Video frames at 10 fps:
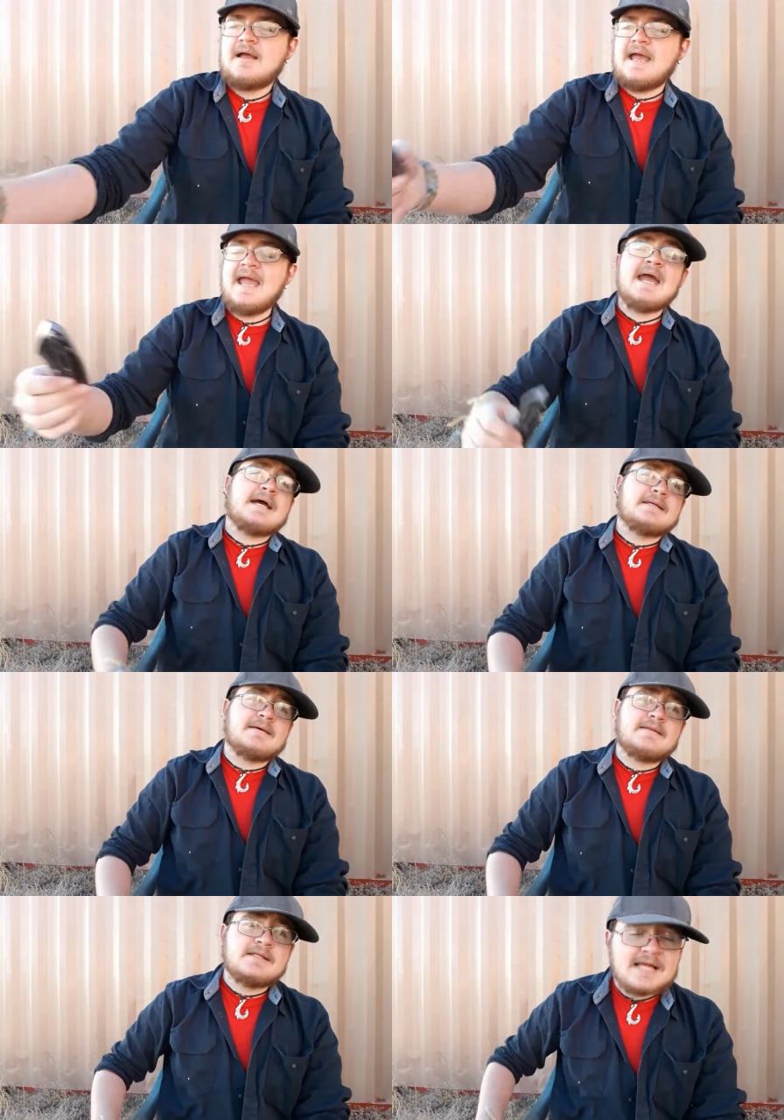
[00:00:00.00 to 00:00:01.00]
And
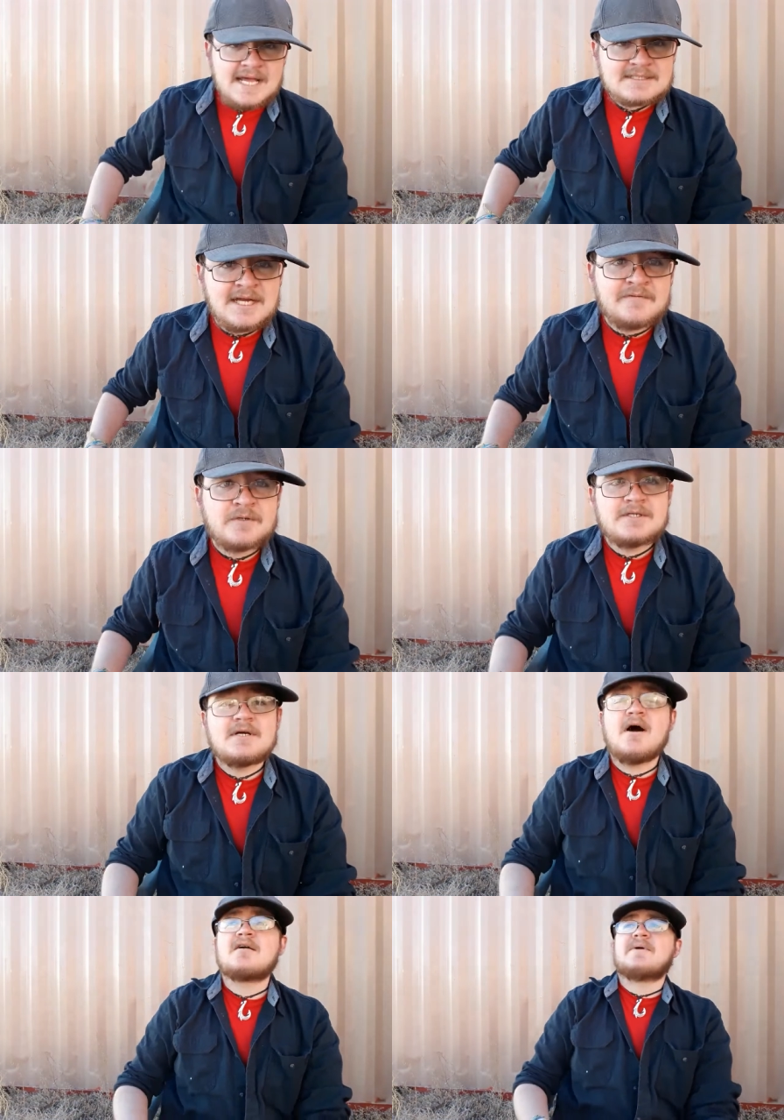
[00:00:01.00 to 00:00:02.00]
the last knife we're going to
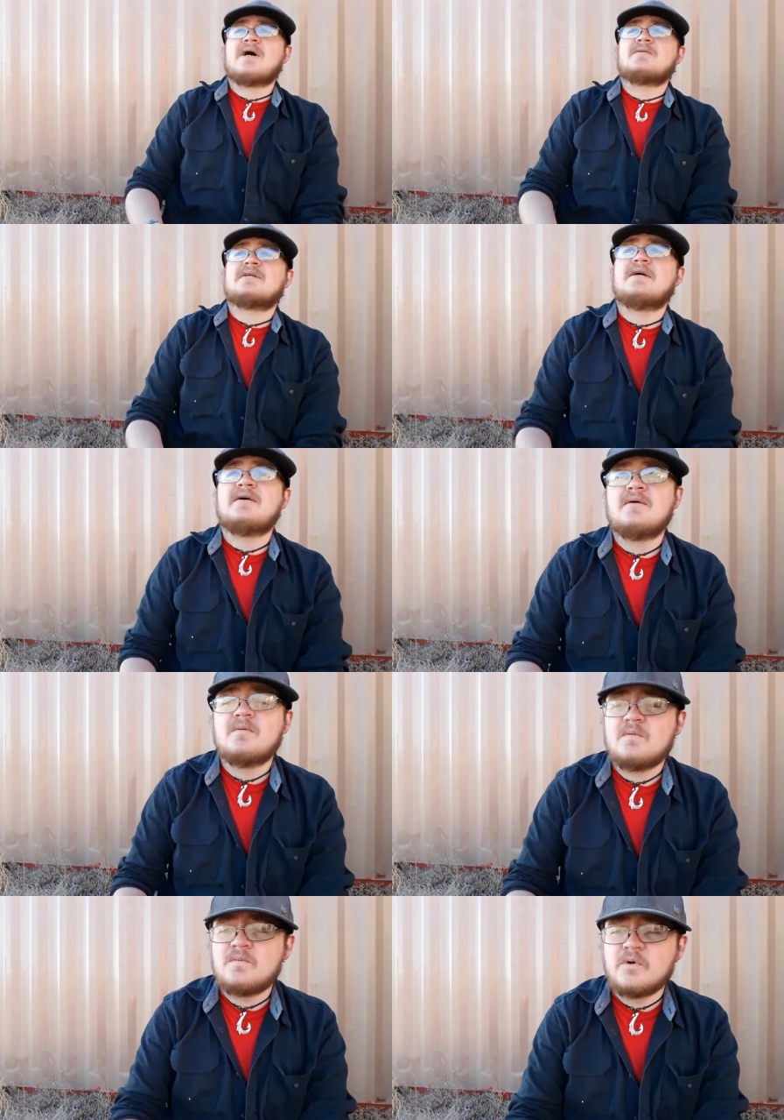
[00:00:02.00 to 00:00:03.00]
talk about
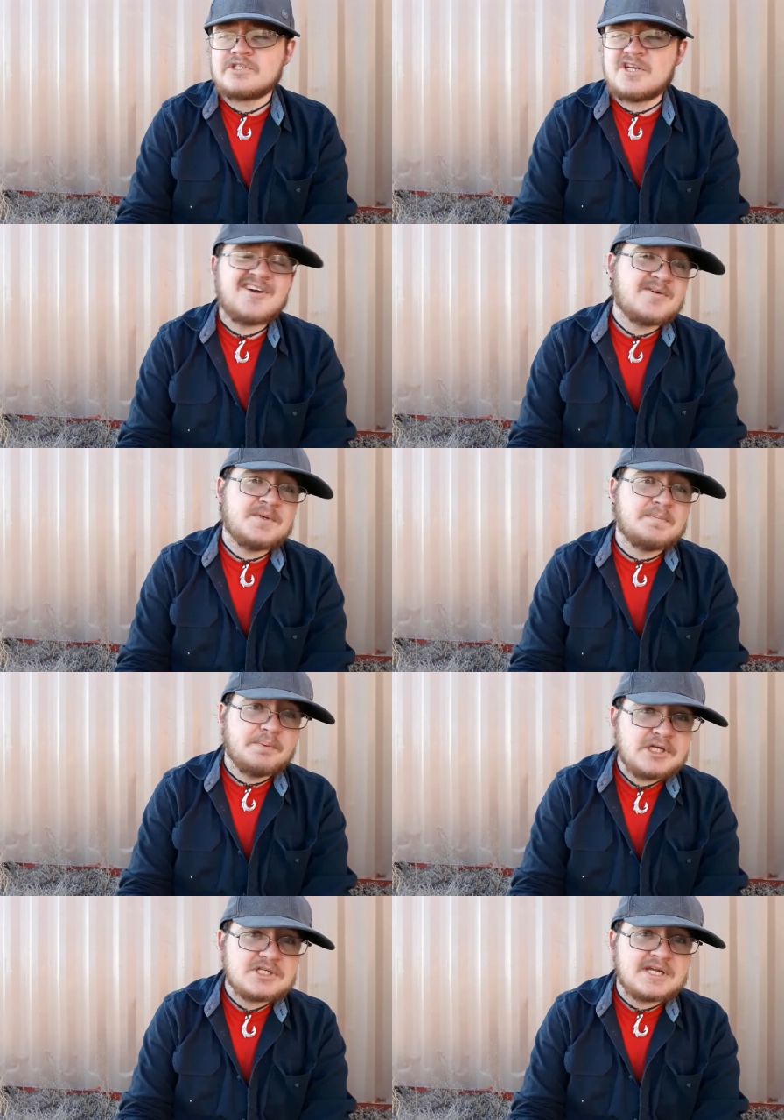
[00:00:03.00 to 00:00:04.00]
was not going to be a
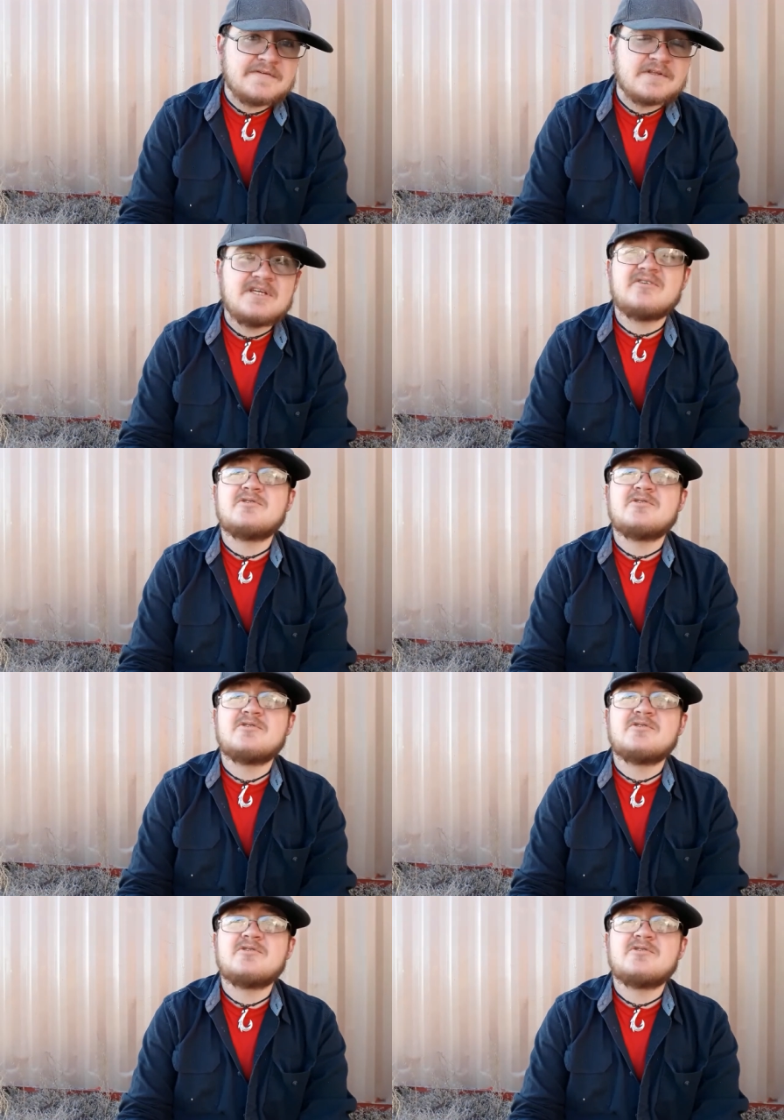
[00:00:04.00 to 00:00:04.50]
budget knife of the year.